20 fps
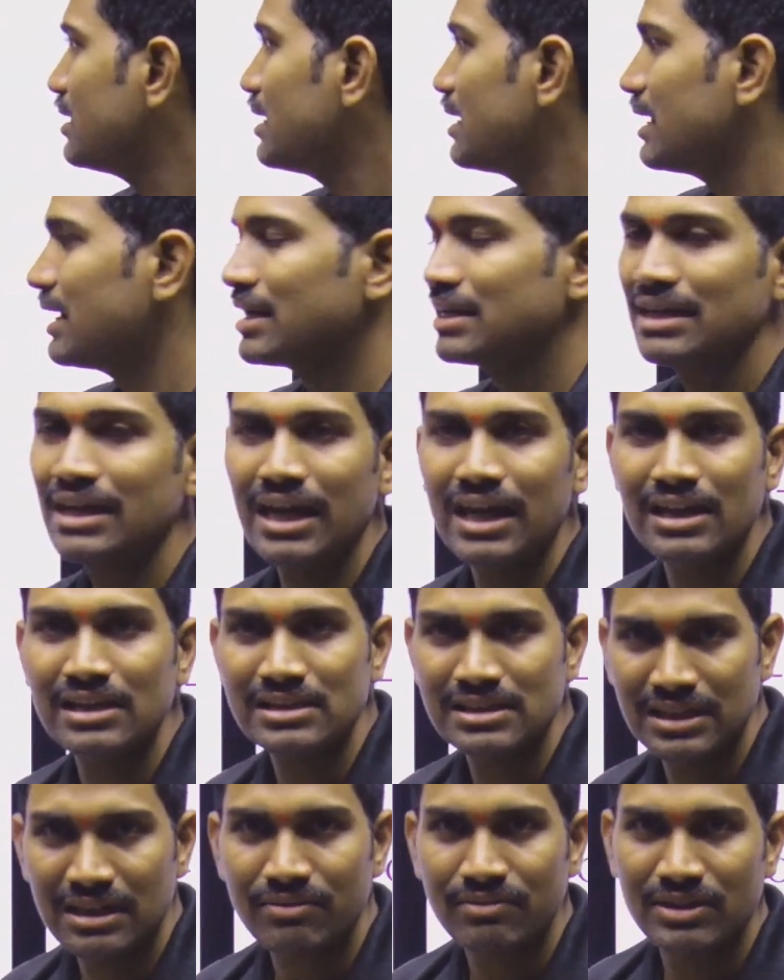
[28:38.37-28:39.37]
there are tails
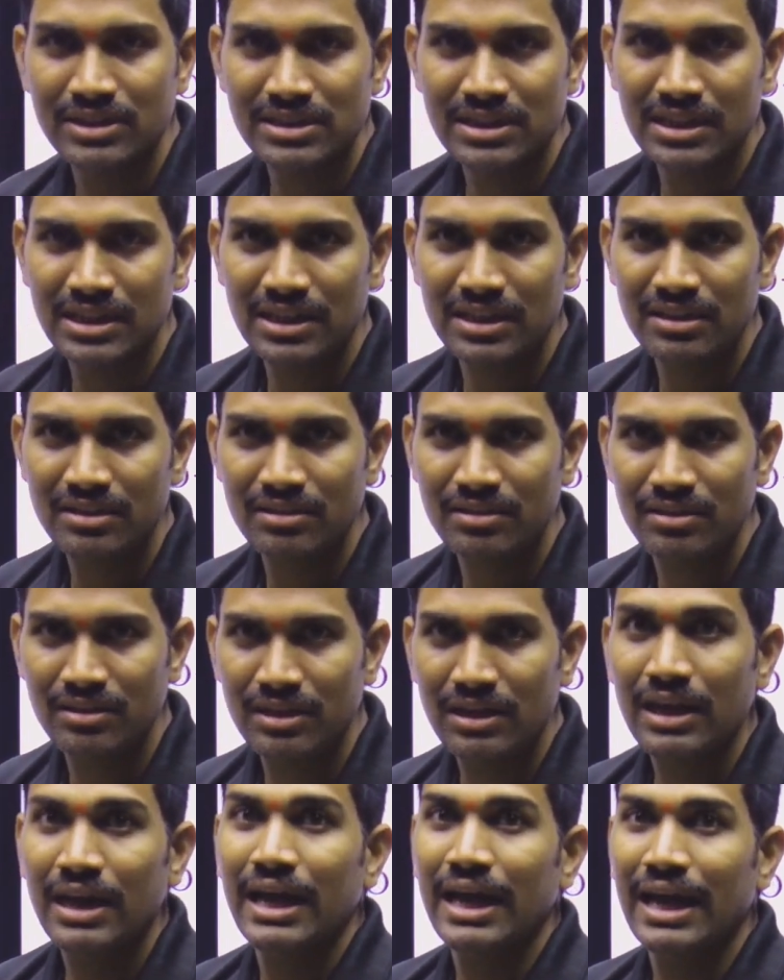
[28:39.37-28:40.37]
that we studied.
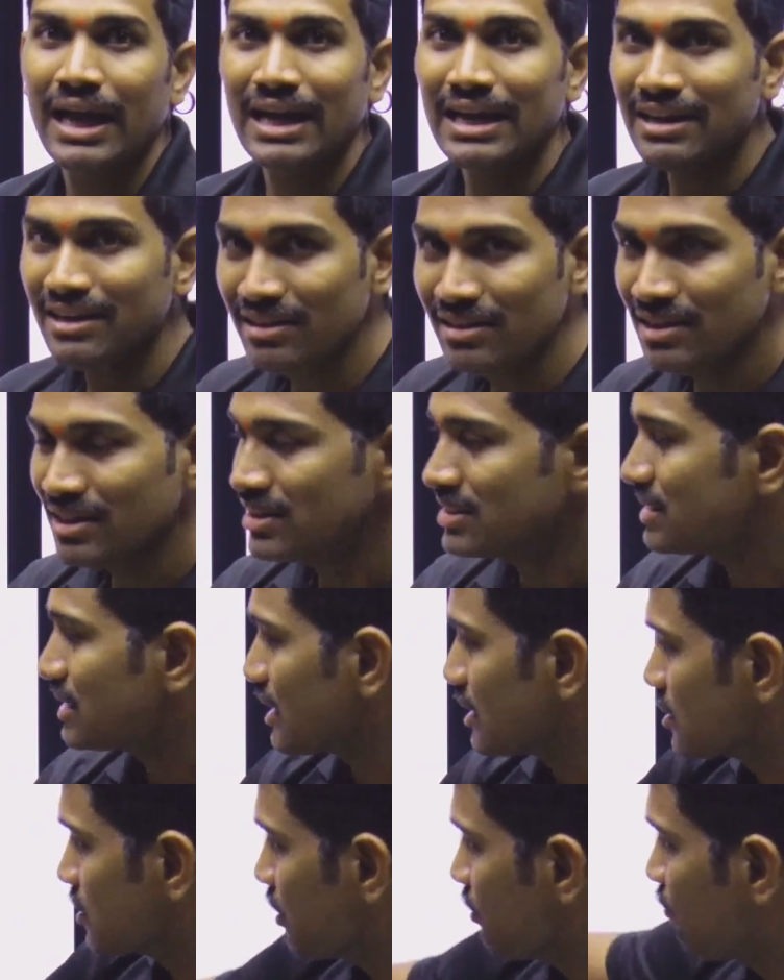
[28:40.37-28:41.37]
And in this
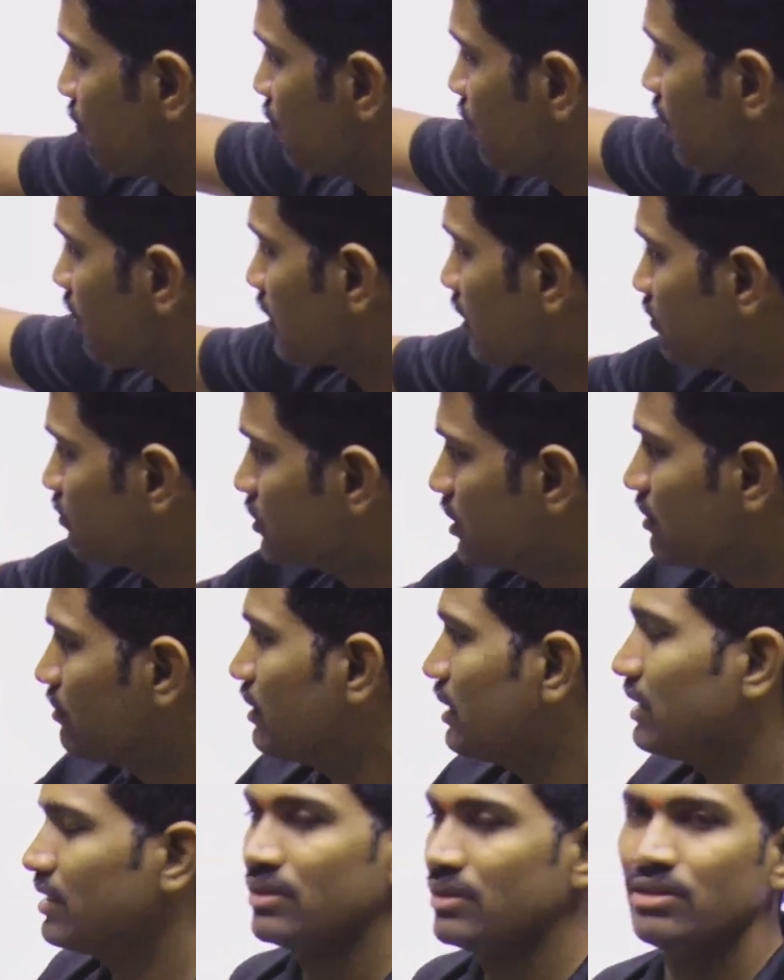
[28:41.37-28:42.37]
structure, if you are
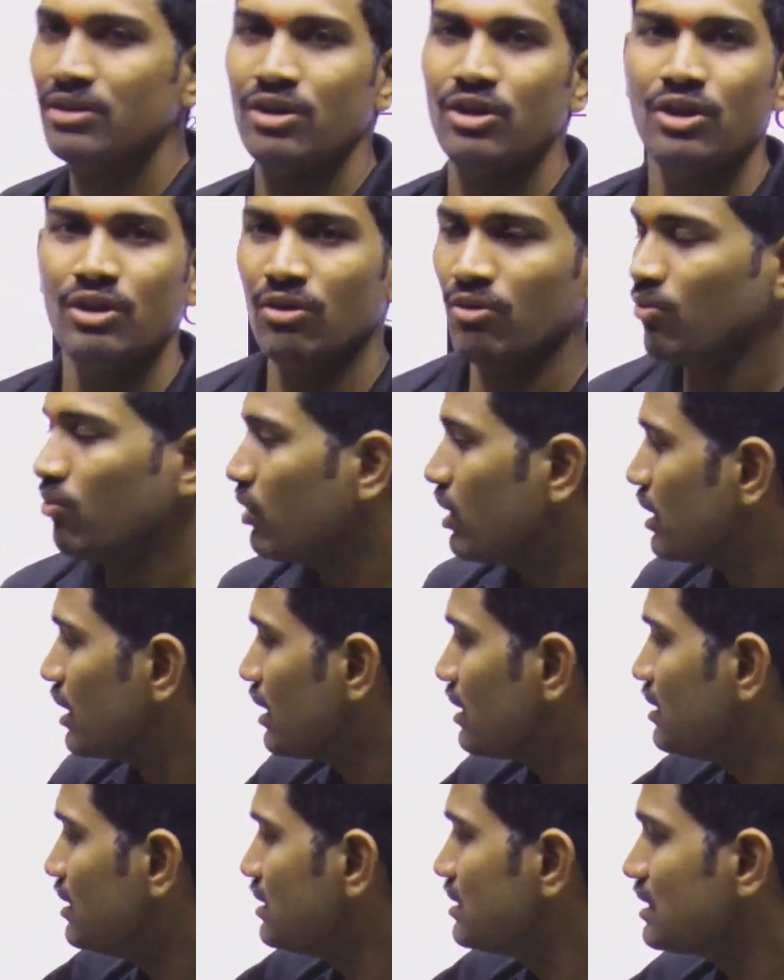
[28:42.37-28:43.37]
observing, what are
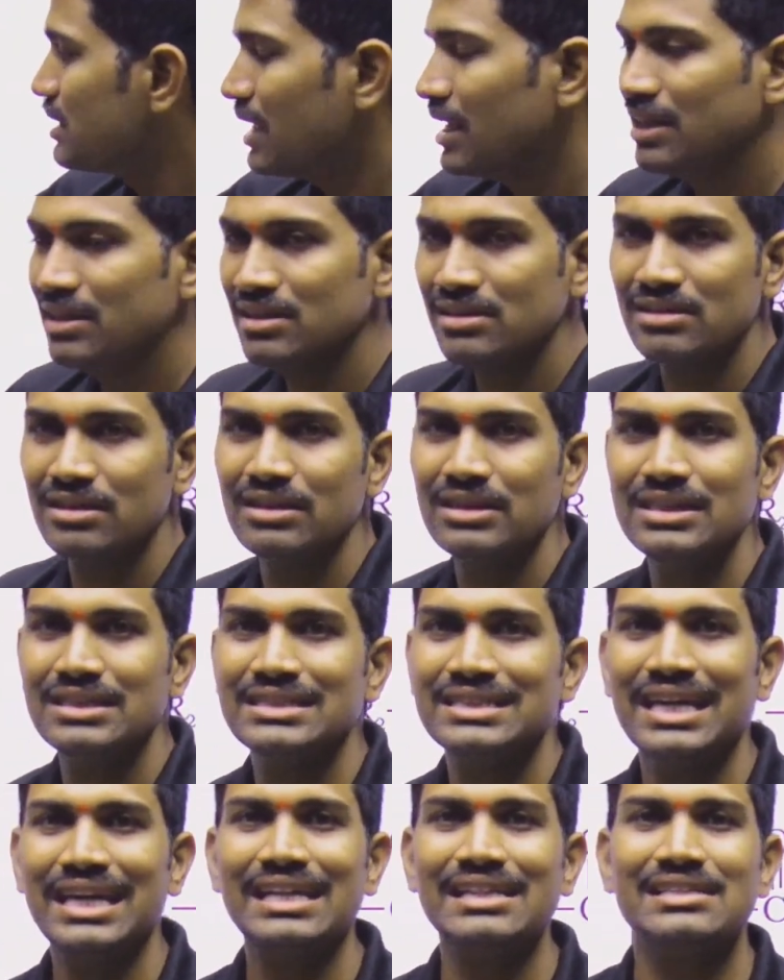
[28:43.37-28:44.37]
these tails? These
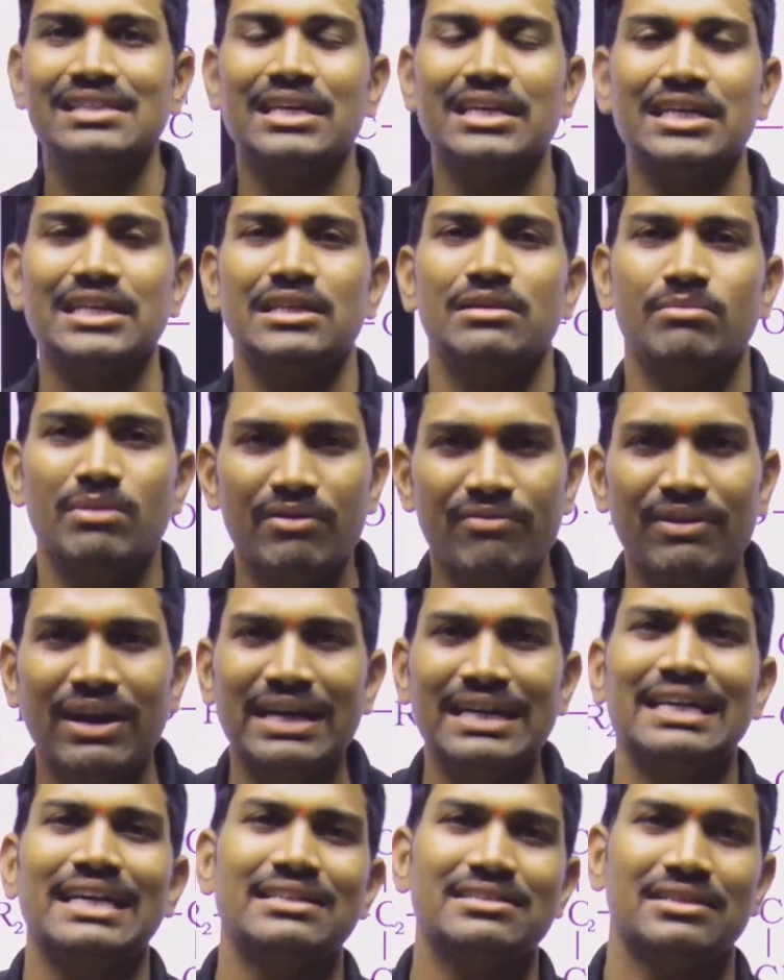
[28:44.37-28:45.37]
tails are nothing but
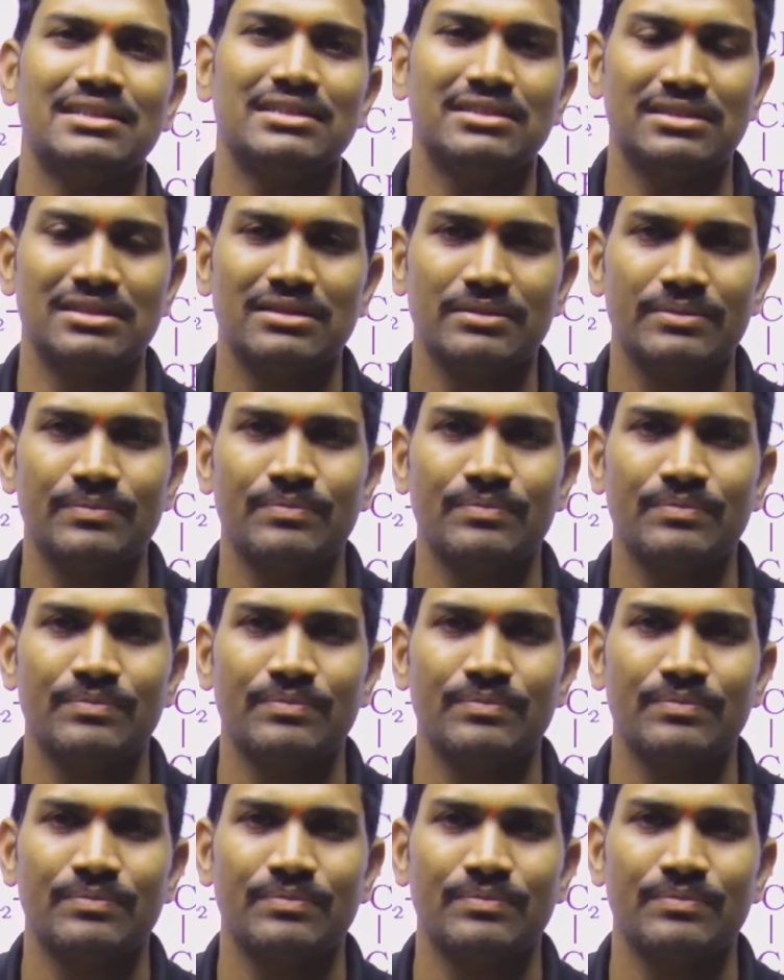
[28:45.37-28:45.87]
fatty acids.